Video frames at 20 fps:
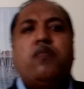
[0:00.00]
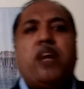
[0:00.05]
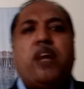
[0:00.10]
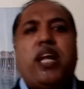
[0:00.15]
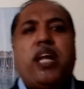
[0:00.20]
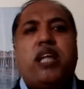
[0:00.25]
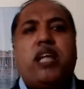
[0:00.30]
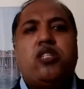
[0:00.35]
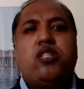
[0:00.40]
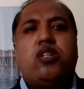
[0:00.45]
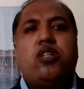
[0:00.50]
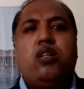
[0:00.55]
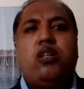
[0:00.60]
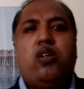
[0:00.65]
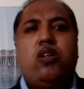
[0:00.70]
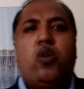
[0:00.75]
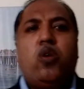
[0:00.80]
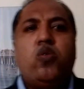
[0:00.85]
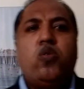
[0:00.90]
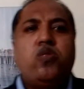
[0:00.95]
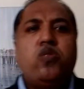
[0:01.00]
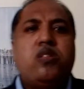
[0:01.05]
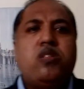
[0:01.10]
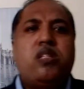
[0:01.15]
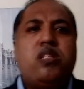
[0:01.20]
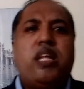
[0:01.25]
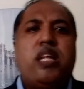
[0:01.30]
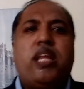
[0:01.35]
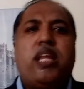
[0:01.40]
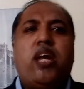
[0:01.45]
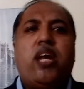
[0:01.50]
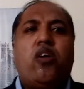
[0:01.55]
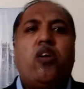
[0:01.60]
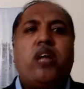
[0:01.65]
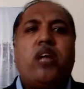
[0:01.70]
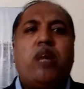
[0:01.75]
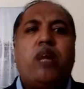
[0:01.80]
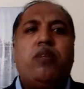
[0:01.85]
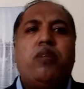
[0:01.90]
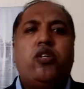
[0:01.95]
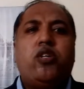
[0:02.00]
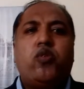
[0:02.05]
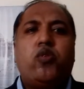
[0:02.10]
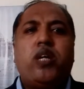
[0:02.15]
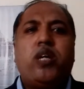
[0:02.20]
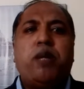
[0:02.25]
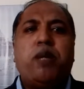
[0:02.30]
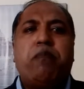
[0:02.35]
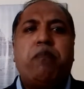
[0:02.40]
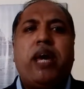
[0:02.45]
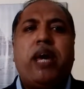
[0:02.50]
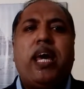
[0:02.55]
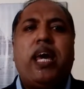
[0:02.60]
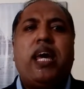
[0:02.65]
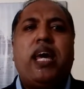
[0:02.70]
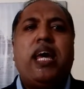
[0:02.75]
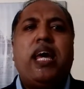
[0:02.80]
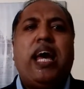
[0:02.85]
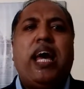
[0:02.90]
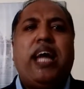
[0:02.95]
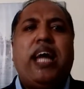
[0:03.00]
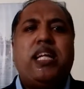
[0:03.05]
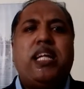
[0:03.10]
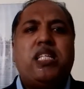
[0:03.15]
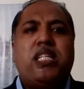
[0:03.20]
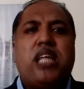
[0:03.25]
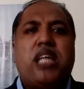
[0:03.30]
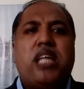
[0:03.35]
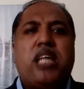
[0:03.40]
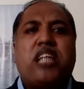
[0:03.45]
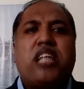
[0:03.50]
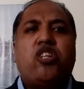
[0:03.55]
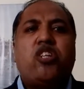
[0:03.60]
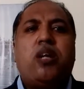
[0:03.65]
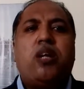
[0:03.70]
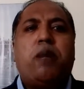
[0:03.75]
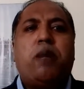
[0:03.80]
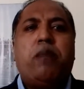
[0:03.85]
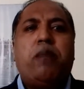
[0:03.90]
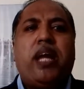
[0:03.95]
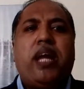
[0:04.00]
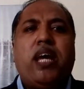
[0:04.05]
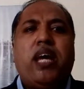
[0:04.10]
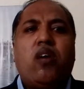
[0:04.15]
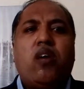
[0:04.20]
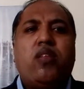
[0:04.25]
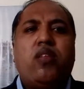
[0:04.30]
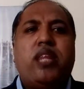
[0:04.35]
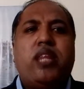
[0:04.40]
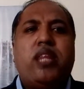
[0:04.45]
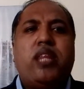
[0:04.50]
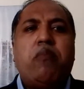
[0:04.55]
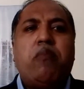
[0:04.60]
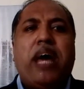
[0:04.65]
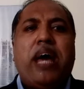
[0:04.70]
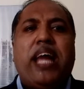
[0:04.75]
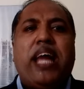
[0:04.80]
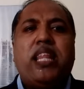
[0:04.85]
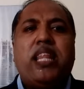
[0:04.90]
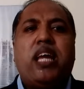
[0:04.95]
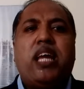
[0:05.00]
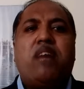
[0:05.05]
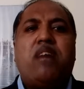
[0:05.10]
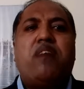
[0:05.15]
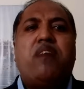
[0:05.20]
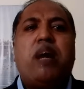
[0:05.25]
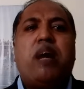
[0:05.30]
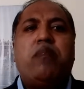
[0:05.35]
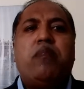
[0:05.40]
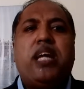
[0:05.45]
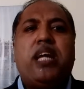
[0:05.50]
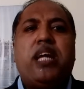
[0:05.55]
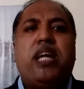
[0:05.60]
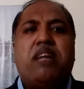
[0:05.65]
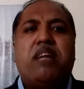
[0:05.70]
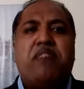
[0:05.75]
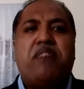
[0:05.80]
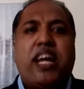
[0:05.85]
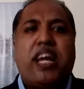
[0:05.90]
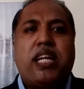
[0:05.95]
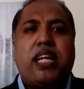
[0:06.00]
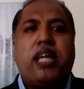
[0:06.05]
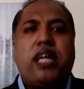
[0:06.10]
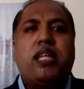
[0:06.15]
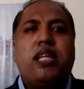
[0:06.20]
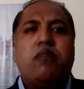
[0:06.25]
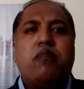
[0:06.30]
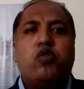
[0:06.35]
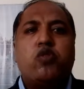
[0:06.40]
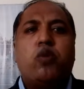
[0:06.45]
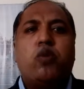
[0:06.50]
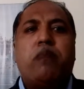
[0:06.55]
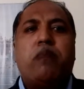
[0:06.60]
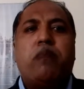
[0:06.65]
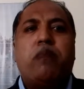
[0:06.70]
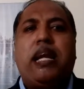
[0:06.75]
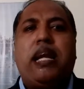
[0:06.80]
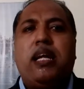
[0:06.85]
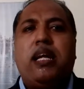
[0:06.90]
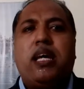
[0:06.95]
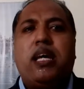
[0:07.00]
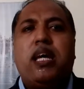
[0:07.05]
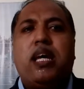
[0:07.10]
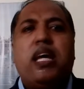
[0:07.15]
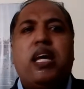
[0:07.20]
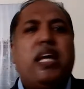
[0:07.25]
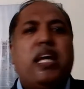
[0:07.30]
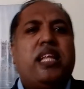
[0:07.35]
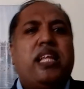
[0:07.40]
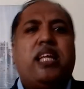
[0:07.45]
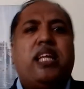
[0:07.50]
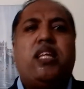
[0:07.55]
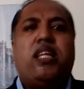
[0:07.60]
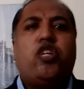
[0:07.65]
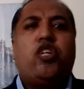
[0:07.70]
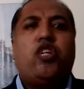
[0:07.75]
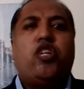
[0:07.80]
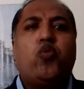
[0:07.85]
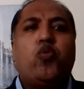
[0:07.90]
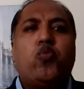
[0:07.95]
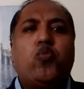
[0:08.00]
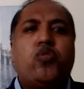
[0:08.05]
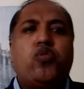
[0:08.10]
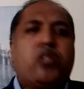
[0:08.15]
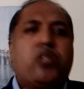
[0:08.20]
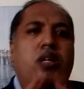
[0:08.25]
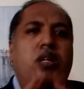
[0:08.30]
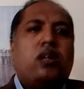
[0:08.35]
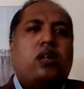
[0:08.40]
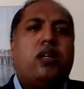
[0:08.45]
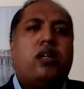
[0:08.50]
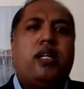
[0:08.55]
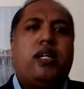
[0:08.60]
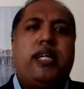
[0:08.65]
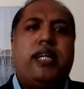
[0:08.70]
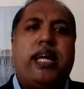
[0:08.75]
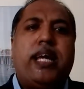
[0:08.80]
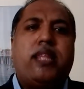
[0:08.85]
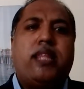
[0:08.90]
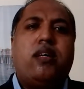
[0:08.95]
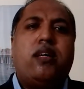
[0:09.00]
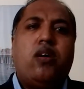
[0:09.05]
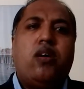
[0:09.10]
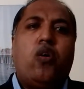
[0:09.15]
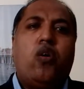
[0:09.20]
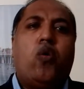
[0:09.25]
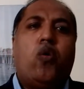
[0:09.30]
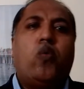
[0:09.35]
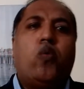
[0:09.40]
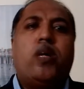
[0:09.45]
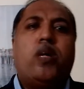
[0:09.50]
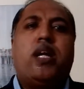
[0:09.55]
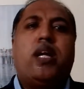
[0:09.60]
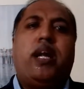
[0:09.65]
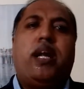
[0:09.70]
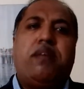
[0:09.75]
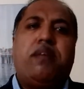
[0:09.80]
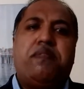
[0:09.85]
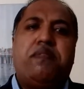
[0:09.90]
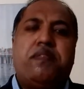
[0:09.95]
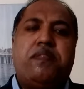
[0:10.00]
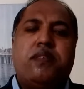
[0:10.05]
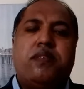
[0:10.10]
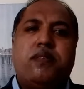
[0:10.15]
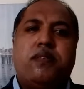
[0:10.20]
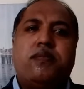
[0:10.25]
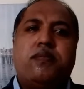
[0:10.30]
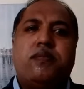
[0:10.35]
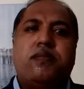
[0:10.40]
financial loans that they are not able to repay, and it's actually playing on them and their family and affecting them so badly that they choose death over life.